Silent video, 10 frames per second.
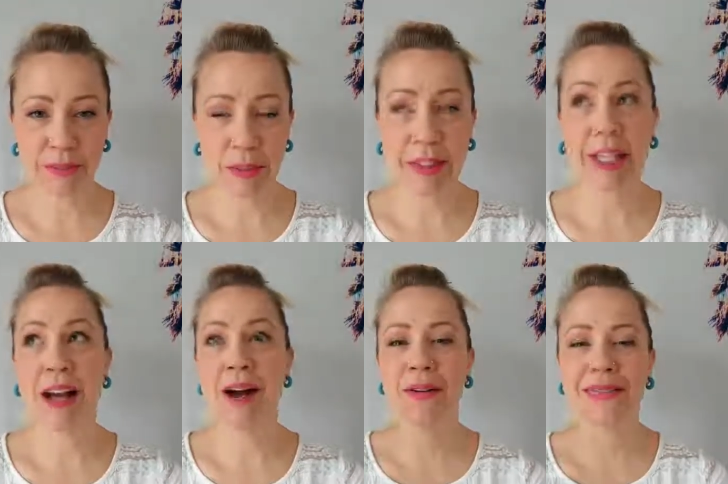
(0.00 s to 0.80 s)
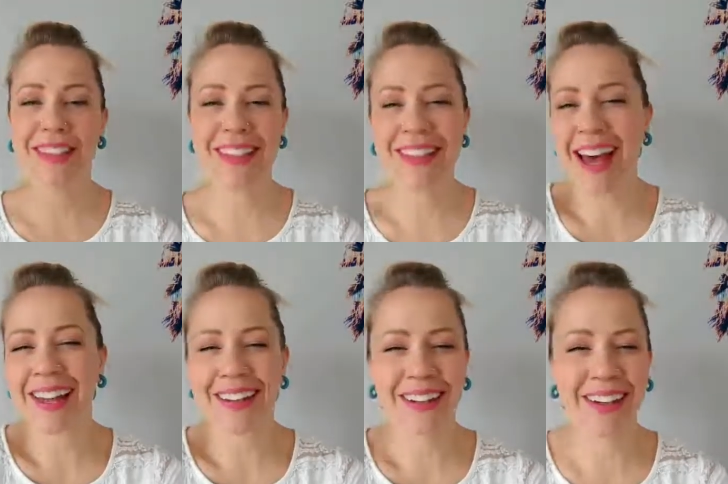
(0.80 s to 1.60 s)
And I'll be like, oh, look at
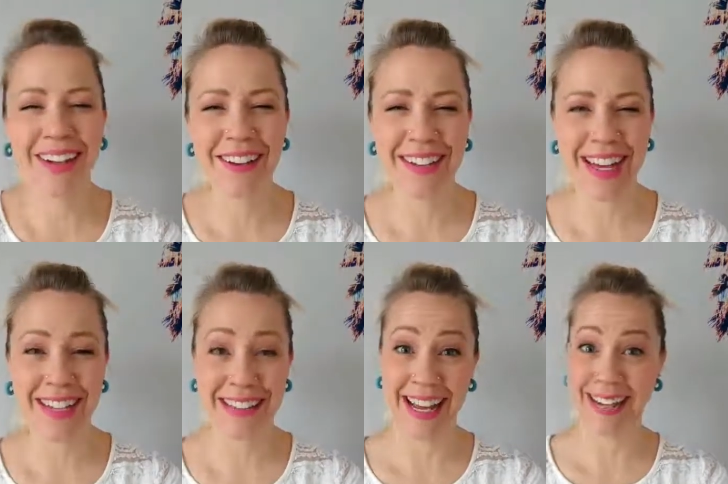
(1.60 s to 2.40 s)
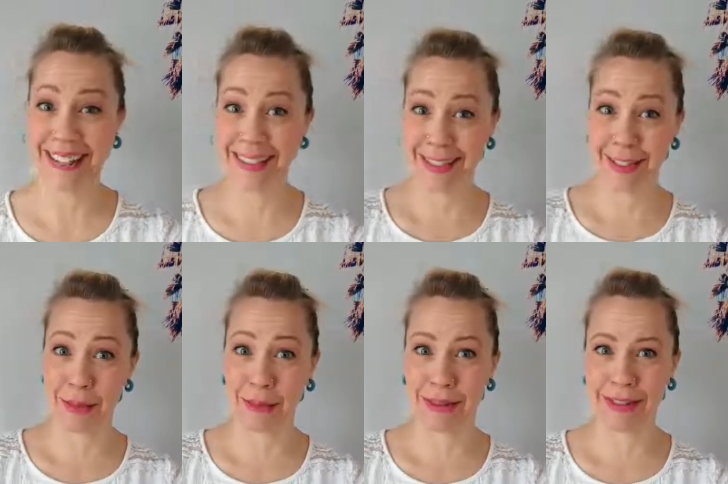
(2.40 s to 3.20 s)
that. There I go again. That is a
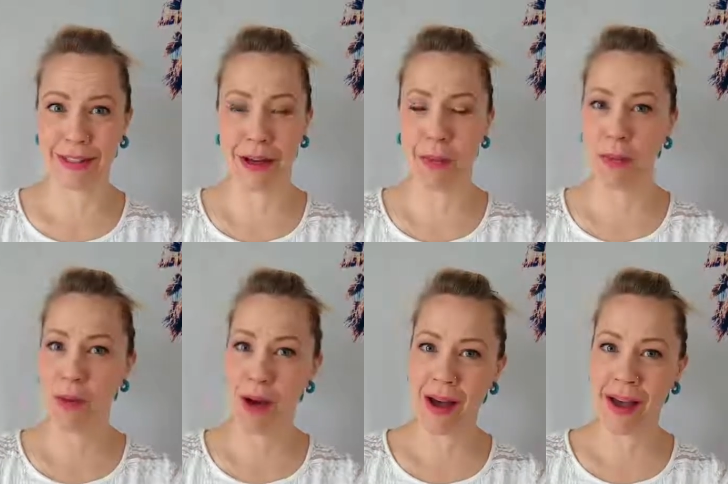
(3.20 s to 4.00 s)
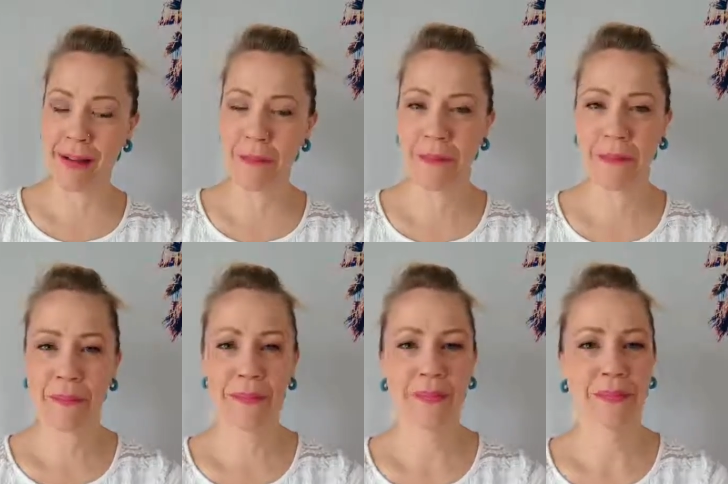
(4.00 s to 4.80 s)
slippery slope. What?
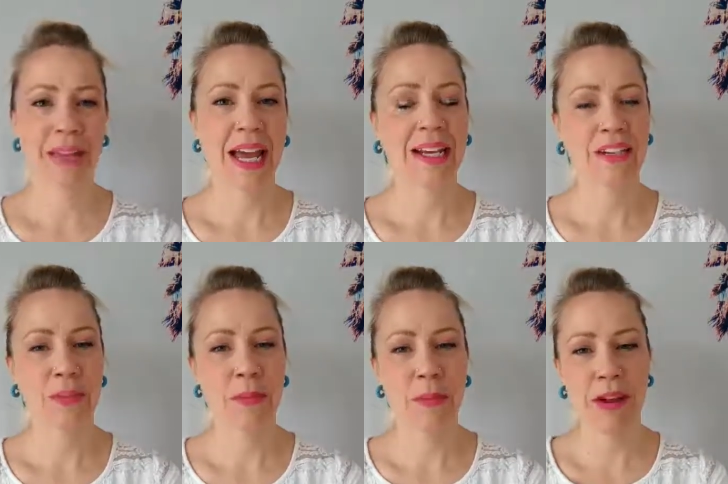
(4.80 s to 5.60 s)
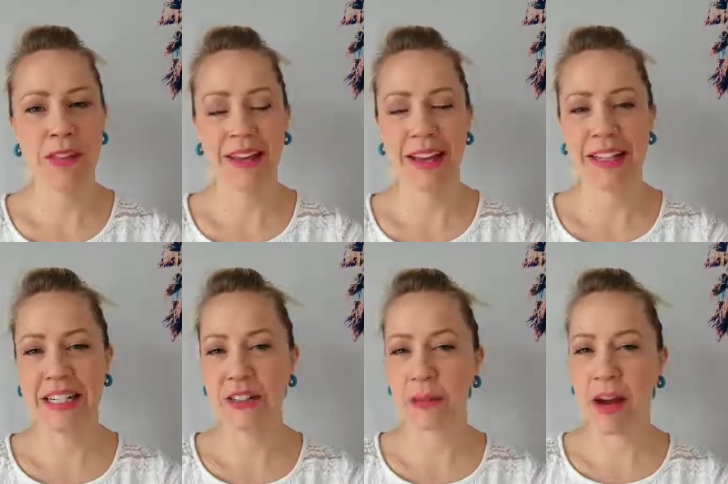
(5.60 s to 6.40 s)
And here's my breath again. And
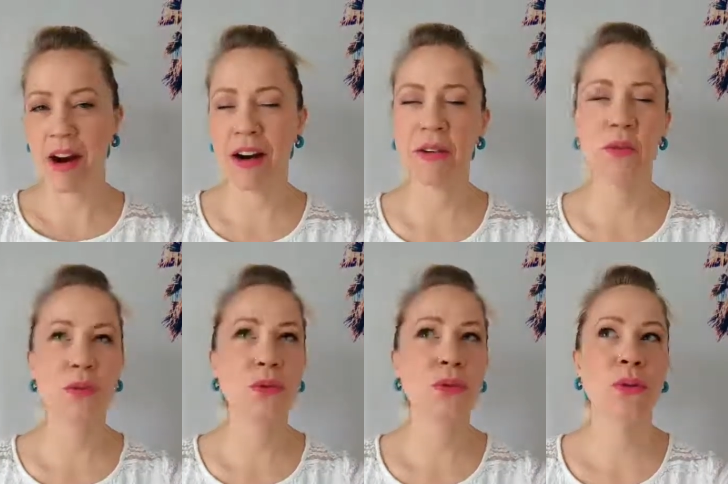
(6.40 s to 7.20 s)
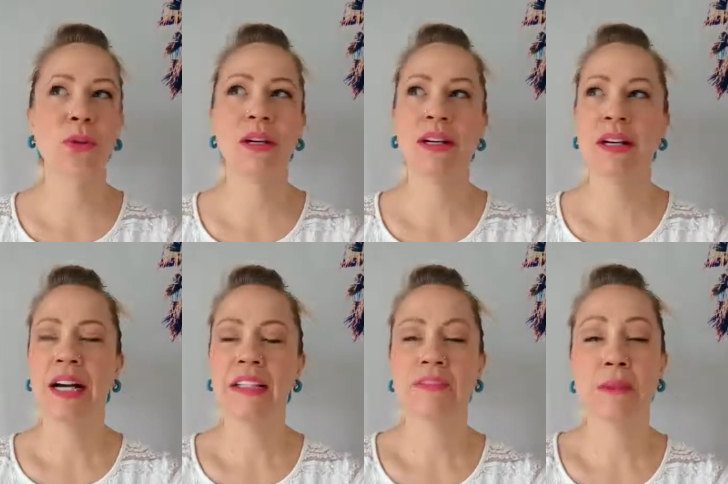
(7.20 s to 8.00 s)
here's my heart. And ooh,
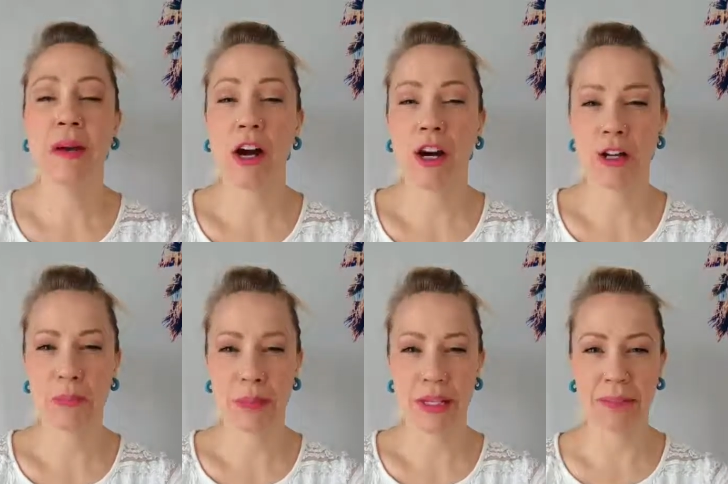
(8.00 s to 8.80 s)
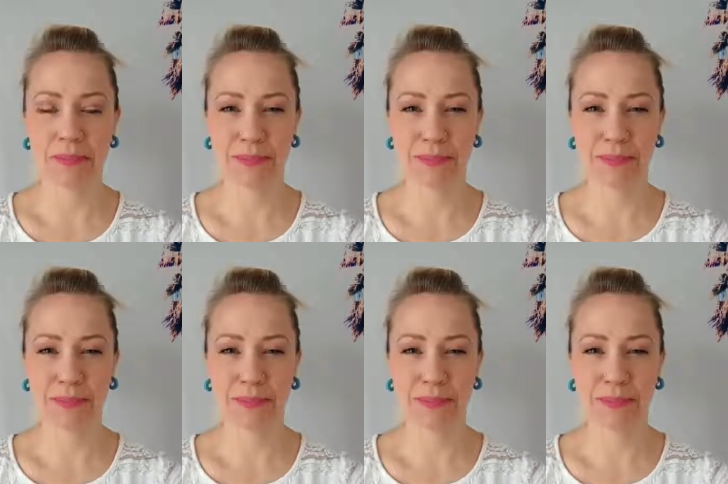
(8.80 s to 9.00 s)
I can feel my heartbeat.